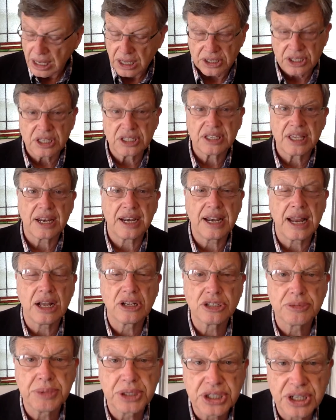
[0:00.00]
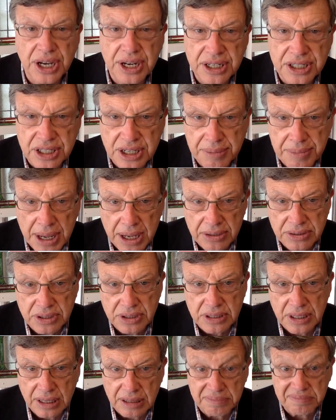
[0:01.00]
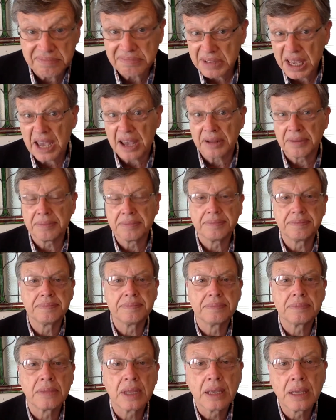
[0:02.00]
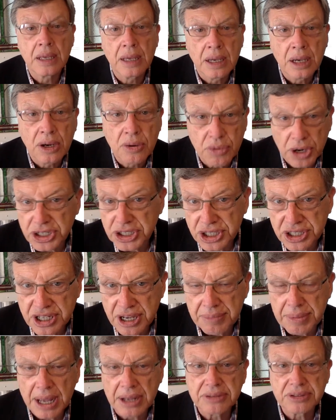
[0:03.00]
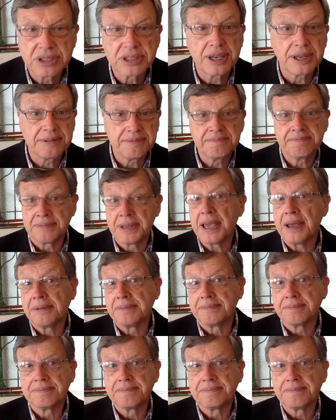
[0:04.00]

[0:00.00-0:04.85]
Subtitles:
Since that announcement, China's come out and said, yeah. Russia's come out and said, yeah.